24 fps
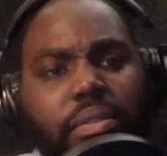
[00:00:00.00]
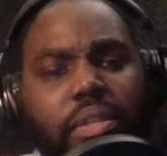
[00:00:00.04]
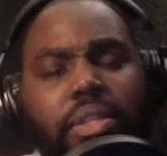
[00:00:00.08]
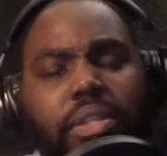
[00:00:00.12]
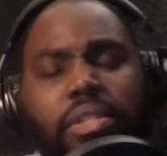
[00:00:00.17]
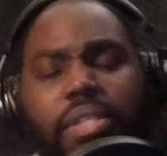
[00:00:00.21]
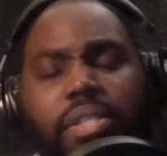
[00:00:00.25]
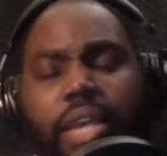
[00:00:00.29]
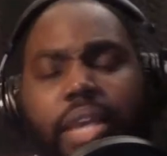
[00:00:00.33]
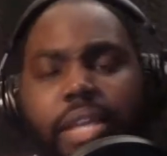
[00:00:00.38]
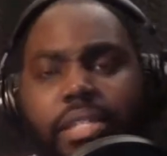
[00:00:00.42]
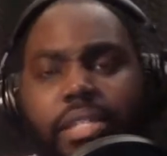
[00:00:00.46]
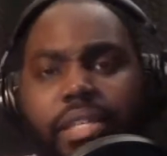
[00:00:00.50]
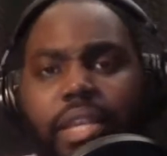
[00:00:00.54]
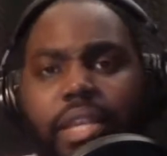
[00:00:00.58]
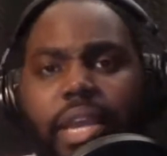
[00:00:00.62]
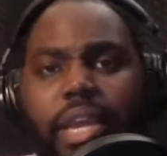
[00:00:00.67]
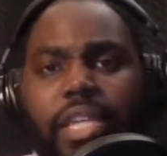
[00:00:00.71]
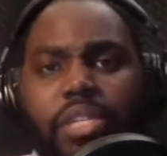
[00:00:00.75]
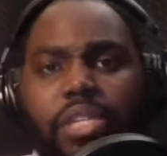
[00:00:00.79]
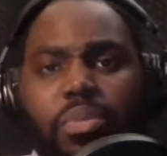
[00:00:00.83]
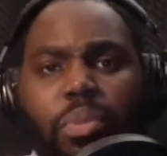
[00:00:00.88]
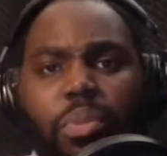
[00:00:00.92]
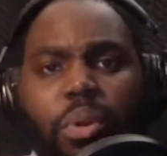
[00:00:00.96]

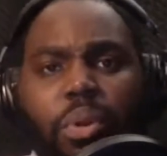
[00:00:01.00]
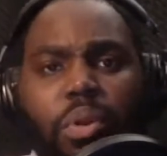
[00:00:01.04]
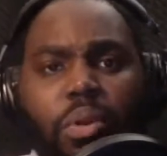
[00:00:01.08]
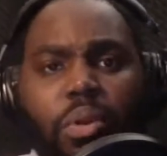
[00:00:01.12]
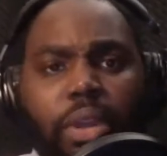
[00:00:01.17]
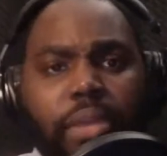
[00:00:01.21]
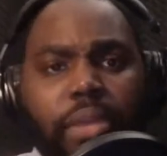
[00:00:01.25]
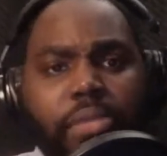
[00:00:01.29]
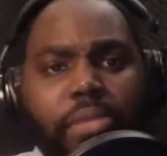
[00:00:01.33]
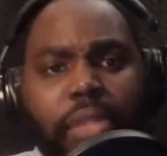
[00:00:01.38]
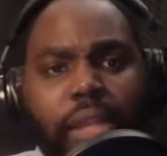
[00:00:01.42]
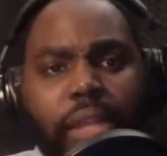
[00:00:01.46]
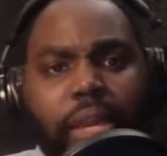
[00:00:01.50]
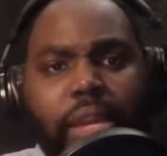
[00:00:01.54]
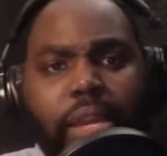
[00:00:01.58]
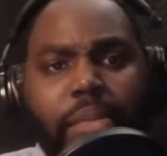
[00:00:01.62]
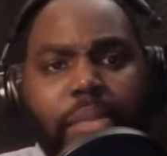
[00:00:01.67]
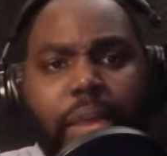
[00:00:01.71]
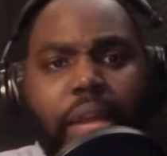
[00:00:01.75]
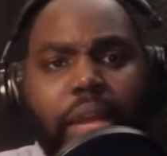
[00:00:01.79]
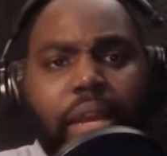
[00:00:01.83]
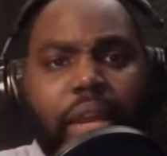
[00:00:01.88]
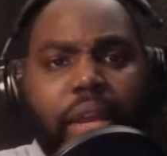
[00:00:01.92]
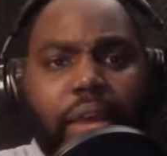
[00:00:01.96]
education programs, and
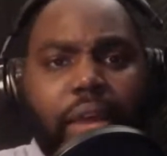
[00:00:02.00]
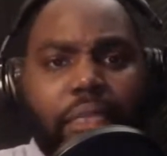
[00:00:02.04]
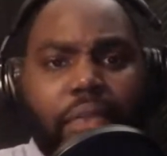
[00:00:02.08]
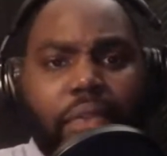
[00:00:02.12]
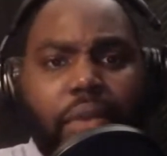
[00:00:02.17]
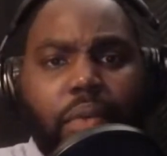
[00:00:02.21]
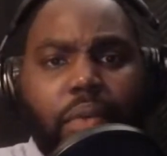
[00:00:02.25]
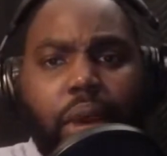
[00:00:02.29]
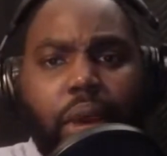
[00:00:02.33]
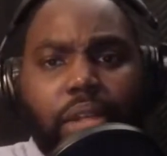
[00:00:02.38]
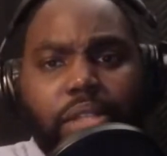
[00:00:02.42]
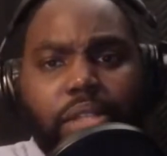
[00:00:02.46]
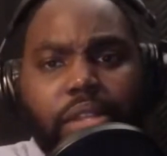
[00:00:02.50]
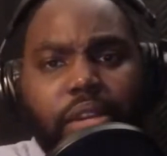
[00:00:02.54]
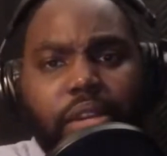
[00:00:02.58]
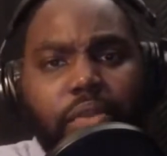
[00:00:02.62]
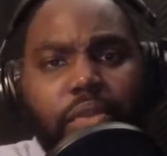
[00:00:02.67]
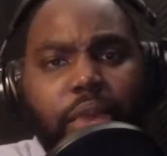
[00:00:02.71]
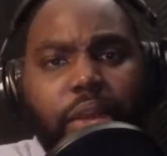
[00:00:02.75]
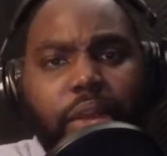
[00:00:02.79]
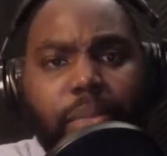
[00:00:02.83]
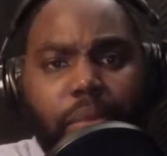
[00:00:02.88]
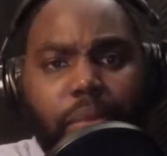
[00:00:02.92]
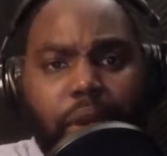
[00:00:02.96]
anybody out there watching,
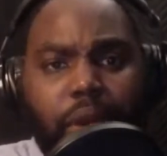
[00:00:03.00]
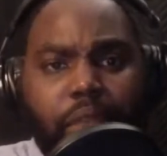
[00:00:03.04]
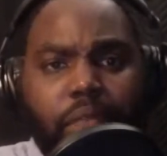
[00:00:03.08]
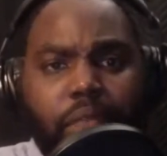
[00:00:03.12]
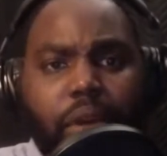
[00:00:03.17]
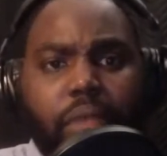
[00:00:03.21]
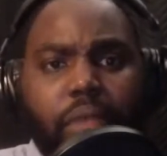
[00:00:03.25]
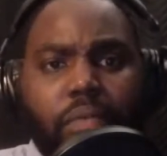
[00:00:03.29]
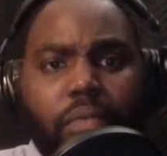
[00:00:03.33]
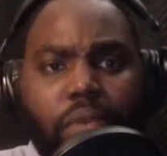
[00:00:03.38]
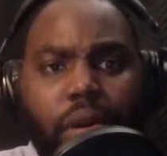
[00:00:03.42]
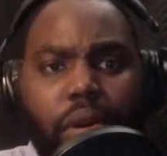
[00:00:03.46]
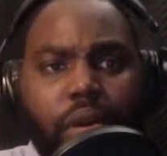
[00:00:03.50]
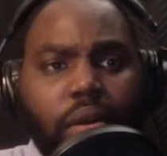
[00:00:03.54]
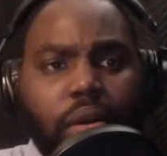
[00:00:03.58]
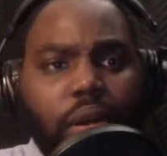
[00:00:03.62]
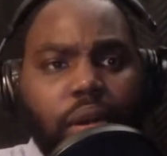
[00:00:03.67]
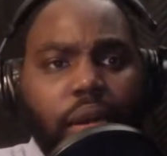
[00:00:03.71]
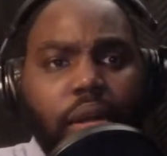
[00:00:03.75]
correct me if I'm wrong.